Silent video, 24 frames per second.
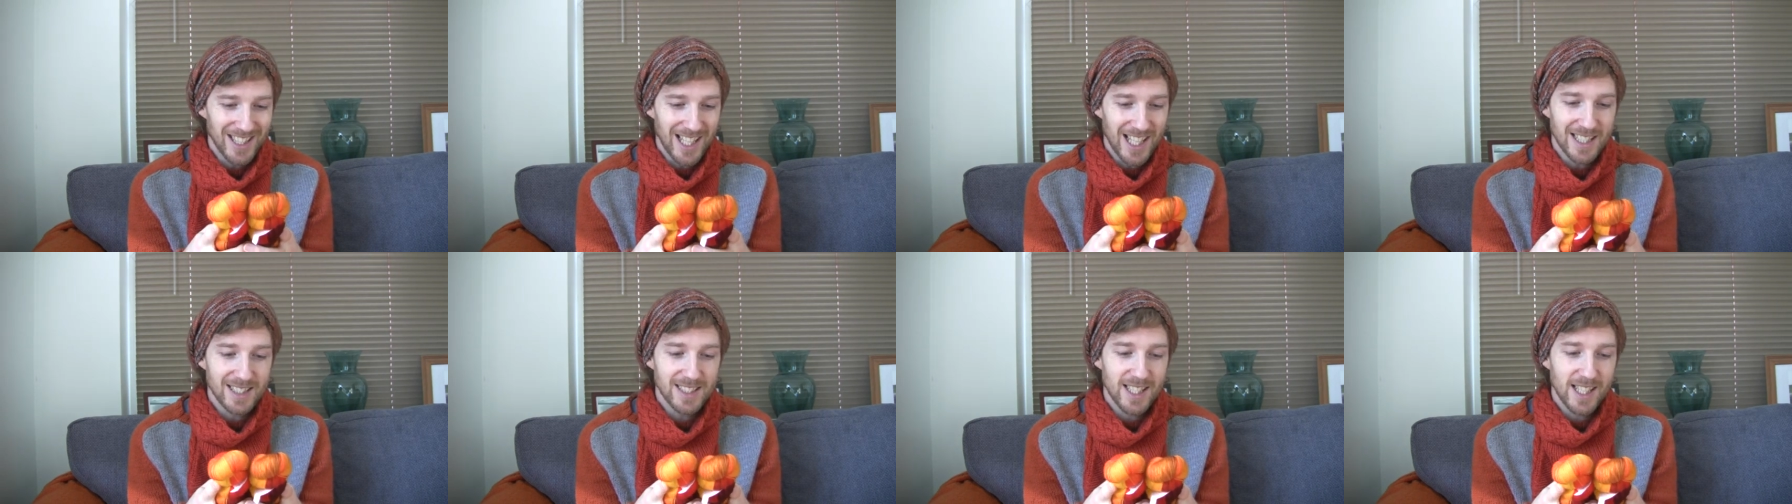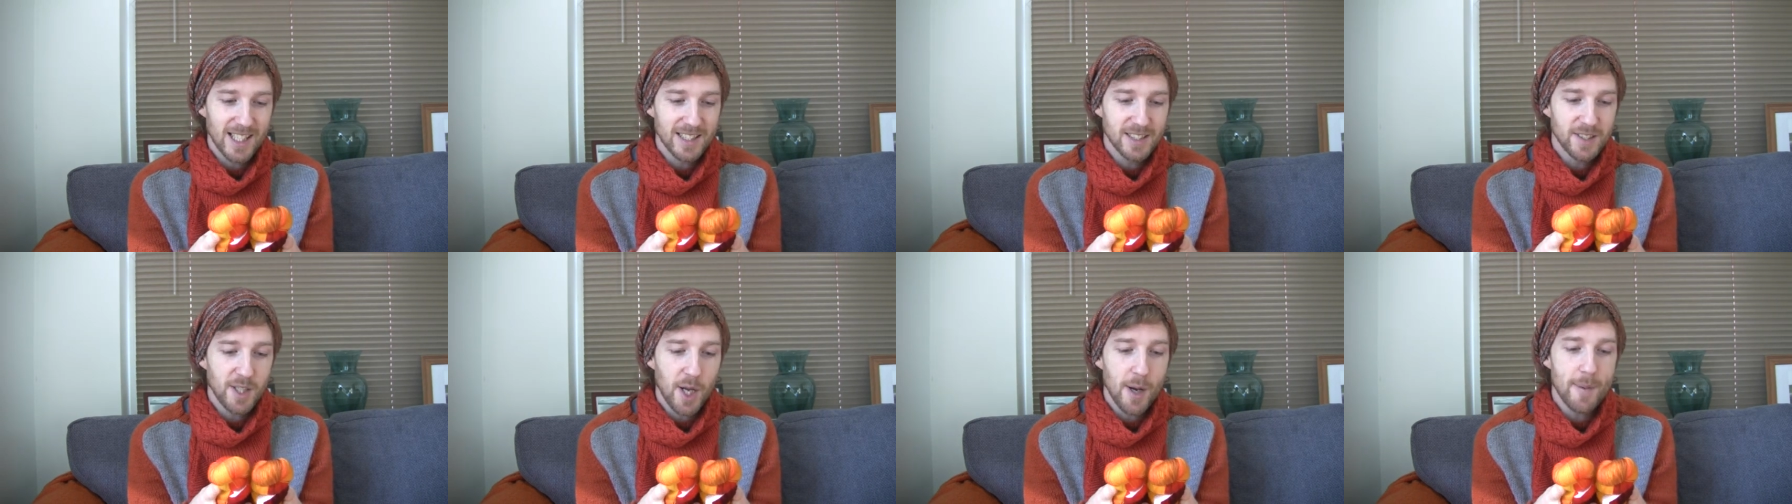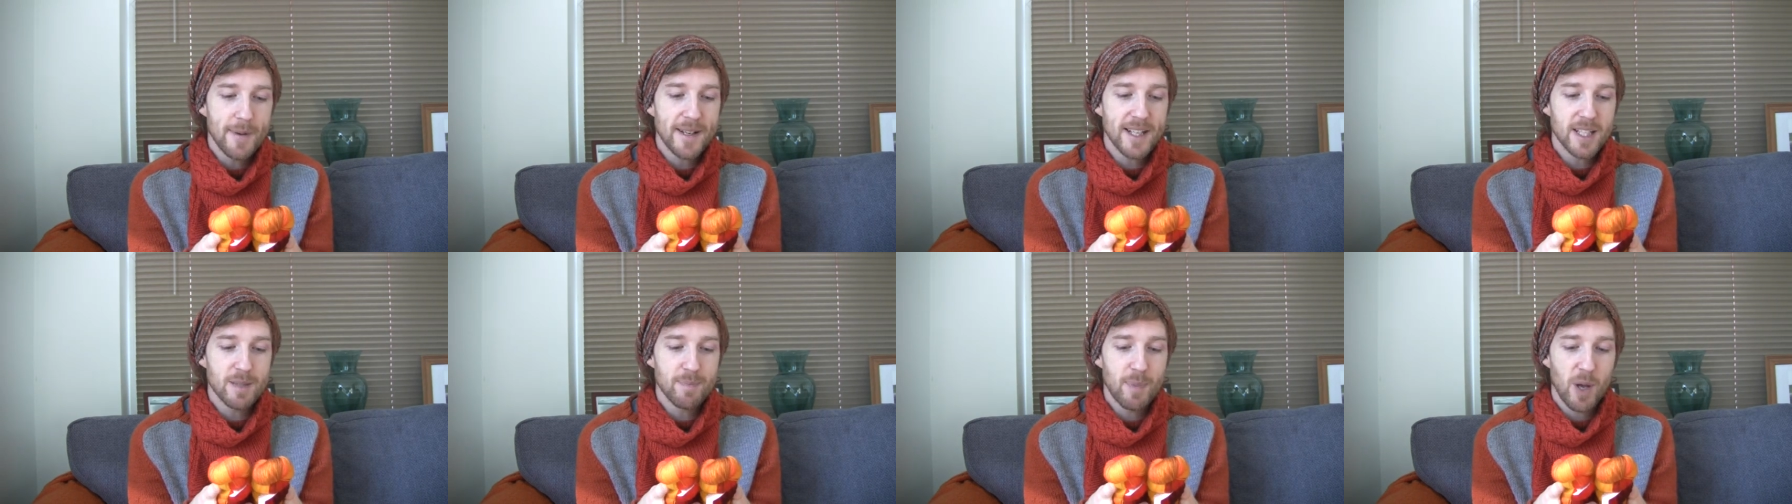And it says
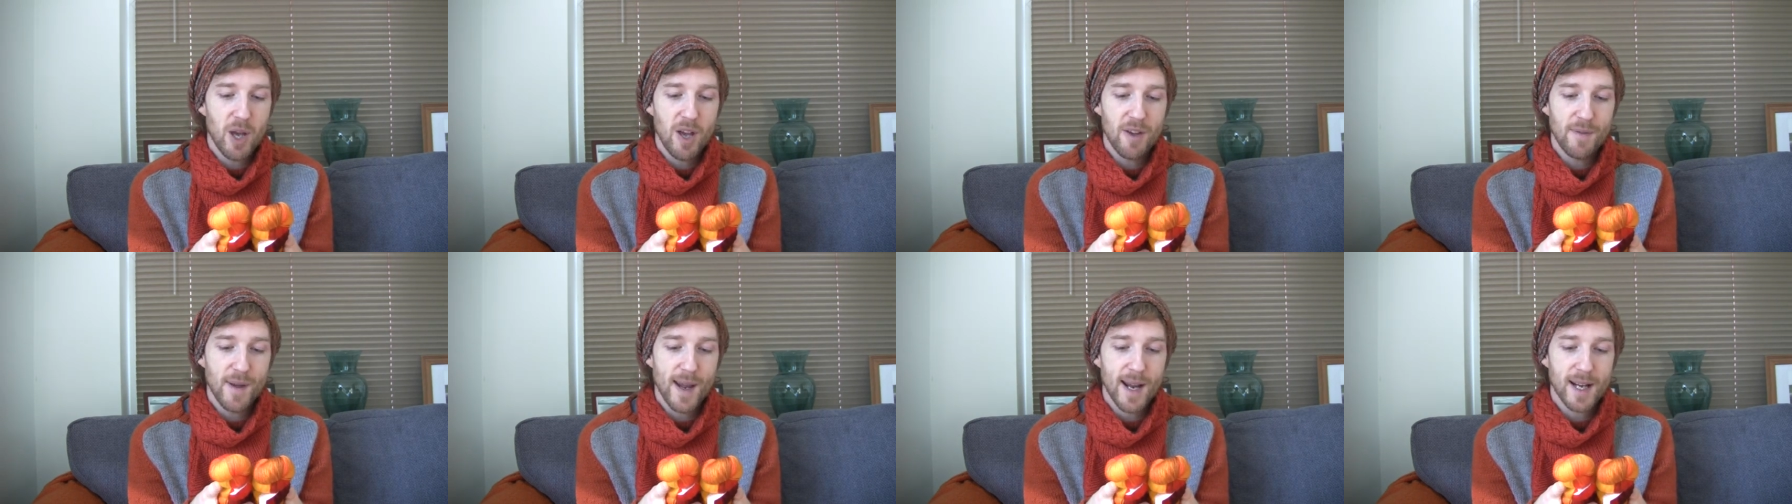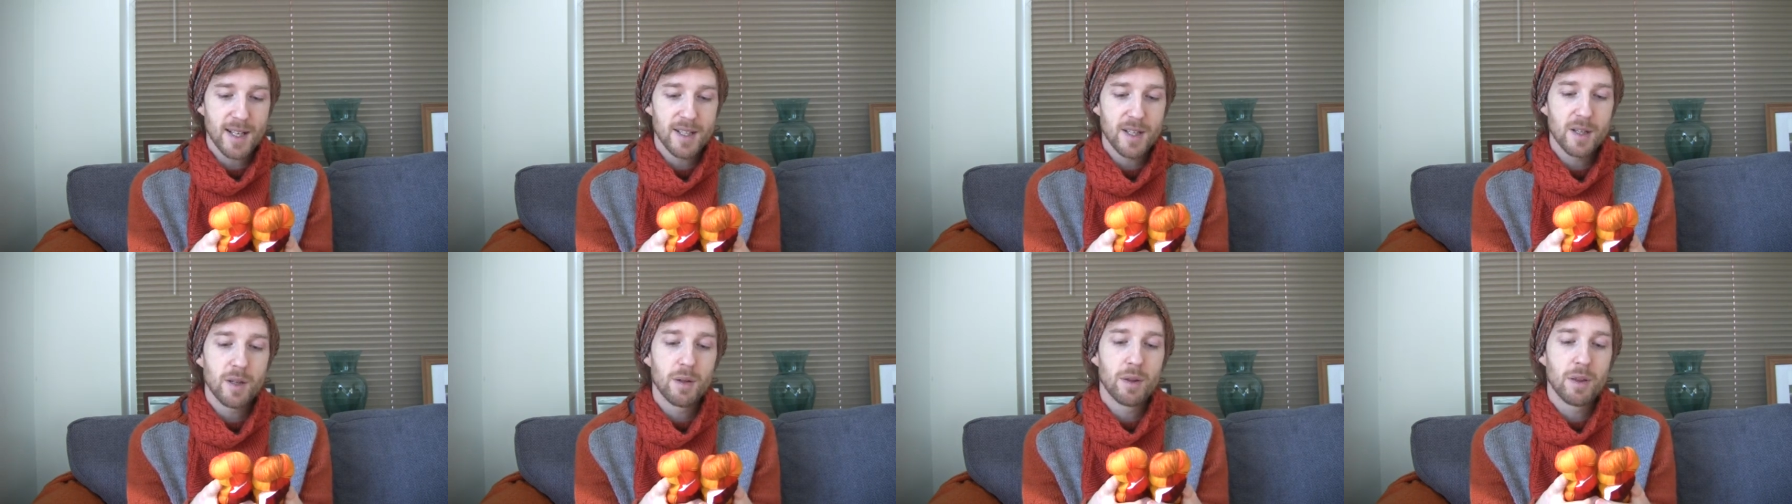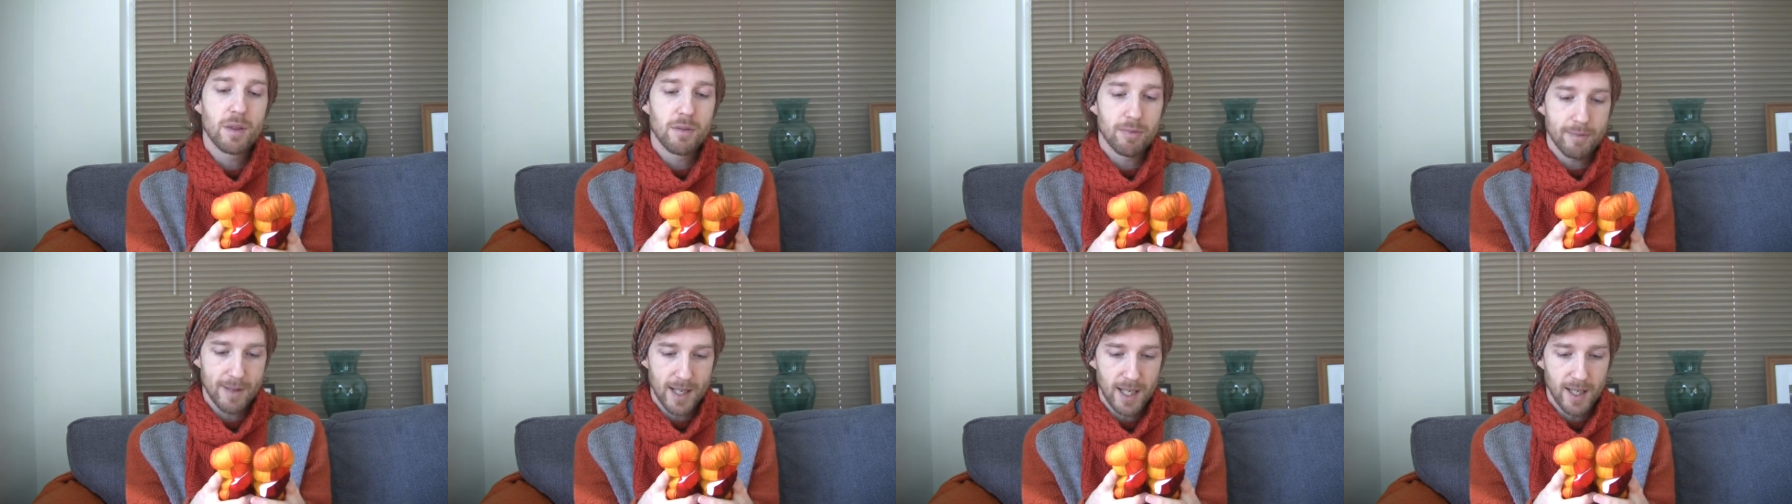nobody is perfect,
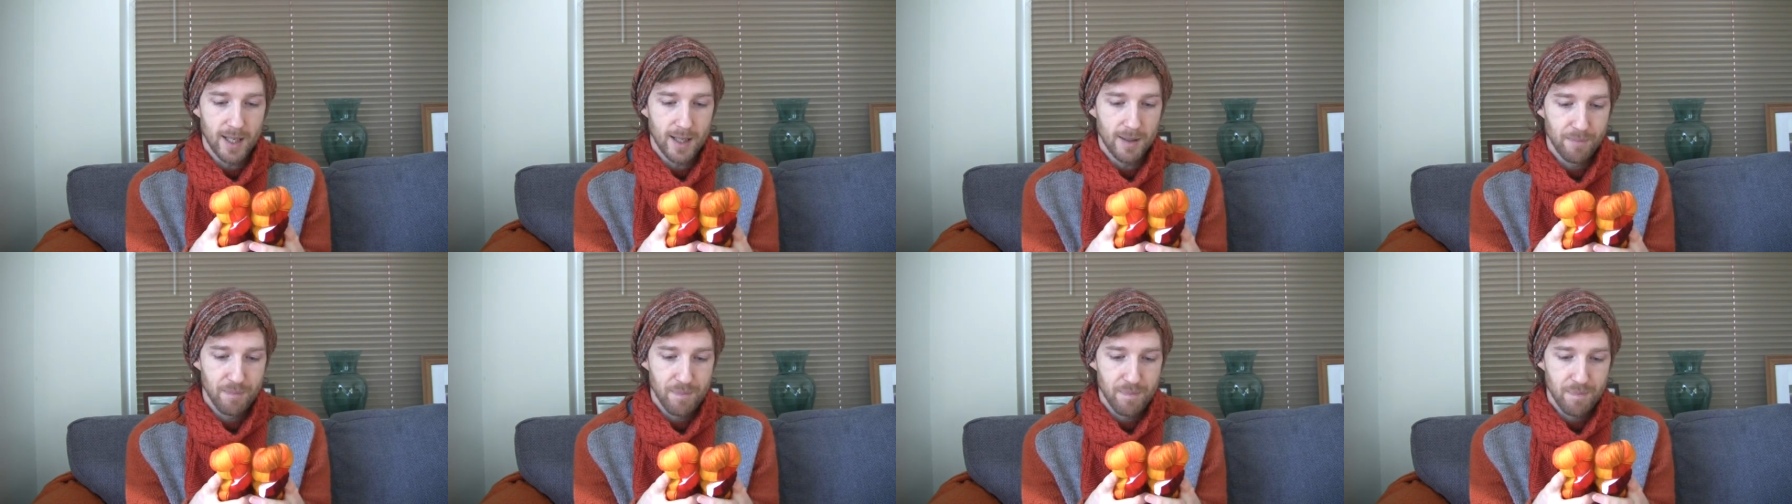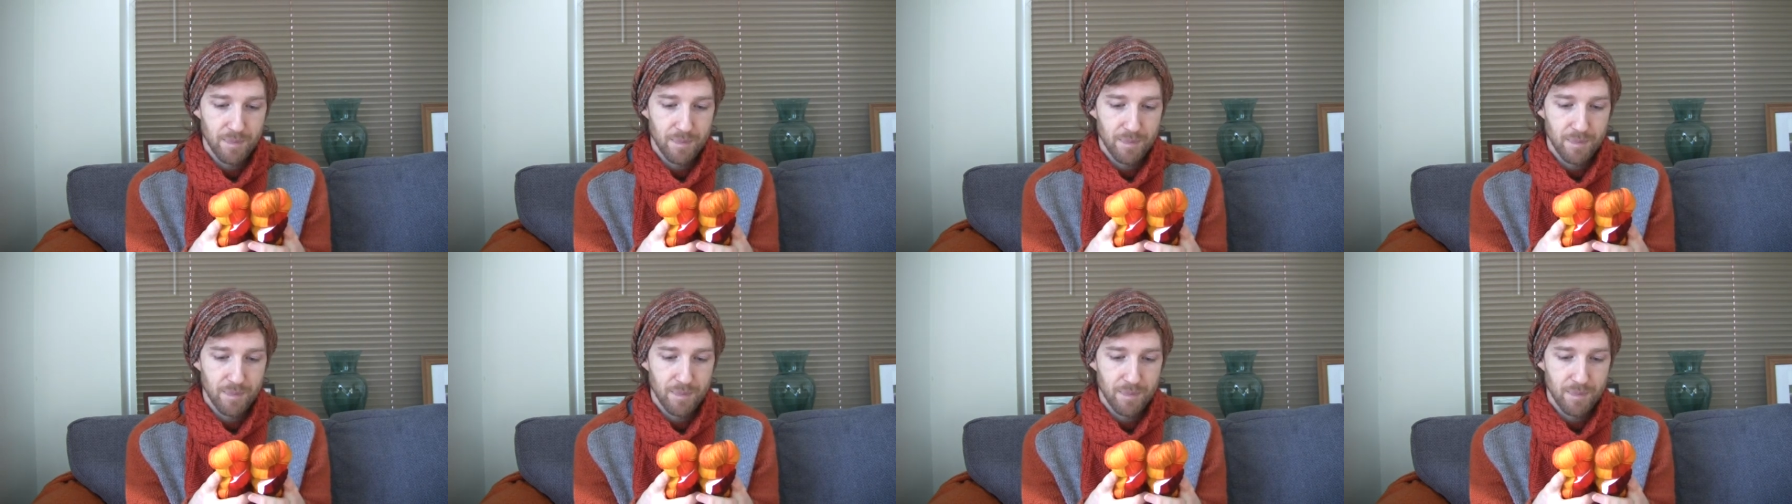thriller.